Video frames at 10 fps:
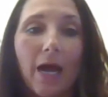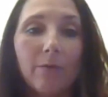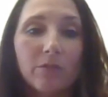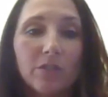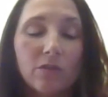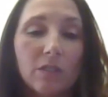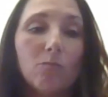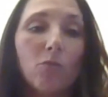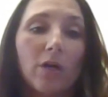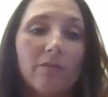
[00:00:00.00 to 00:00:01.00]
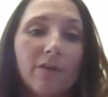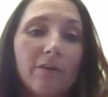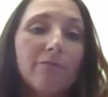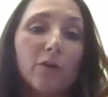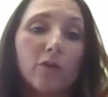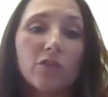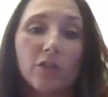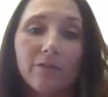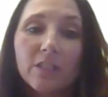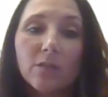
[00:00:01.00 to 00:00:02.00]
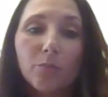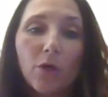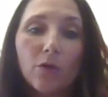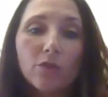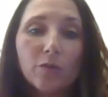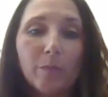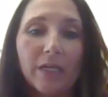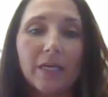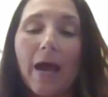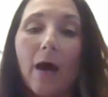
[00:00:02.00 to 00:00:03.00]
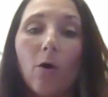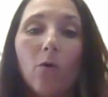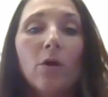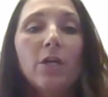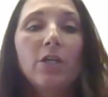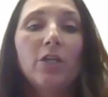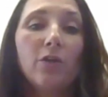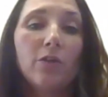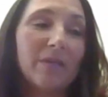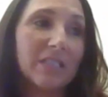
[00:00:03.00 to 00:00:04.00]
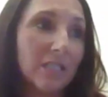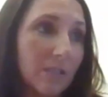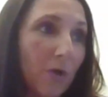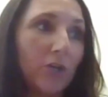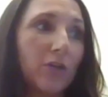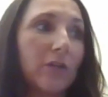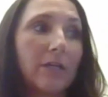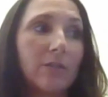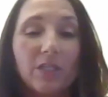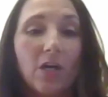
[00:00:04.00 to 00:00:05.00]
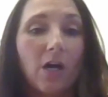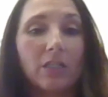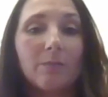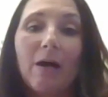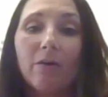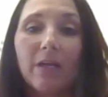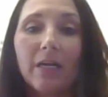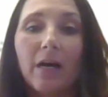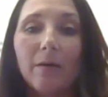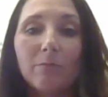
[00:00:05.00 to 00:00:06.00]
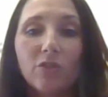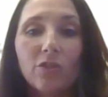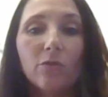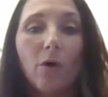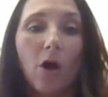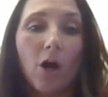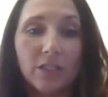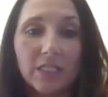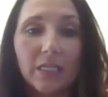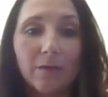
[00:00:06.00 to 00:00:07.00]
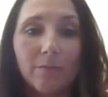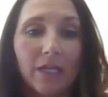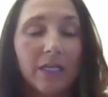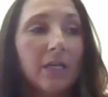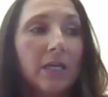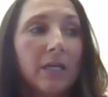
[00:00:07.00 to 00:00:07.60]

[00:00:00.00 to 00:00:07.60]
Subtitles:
I was using more of a full service approach, but now the business partner, like we talked about, can come to our team, and